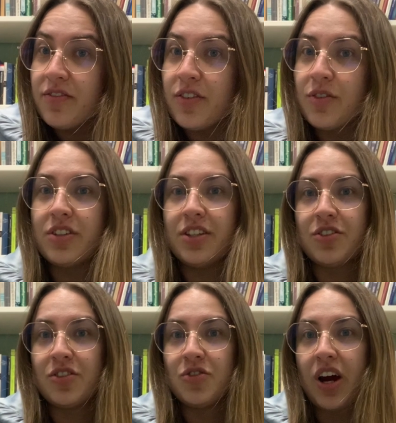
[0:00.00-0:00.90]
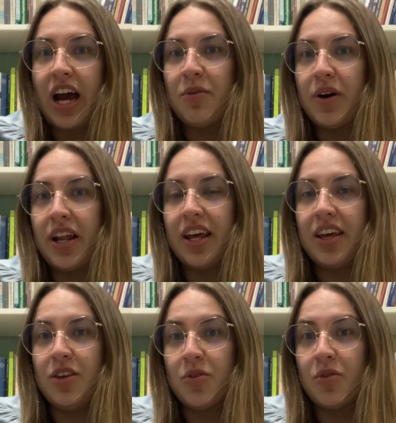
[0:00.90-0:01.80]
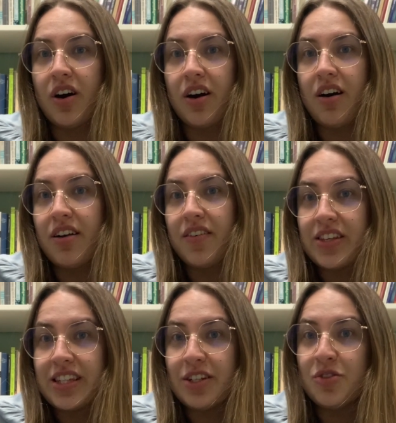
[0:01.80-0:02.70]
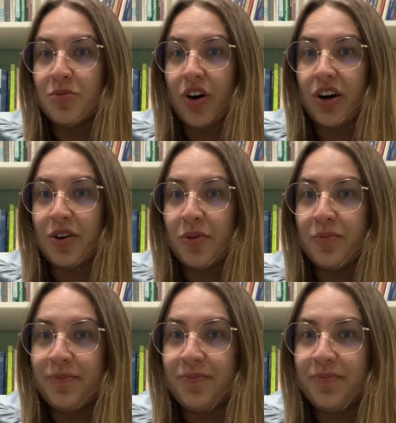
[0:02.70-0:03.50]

foods you should try when you are on a visit to Morocco.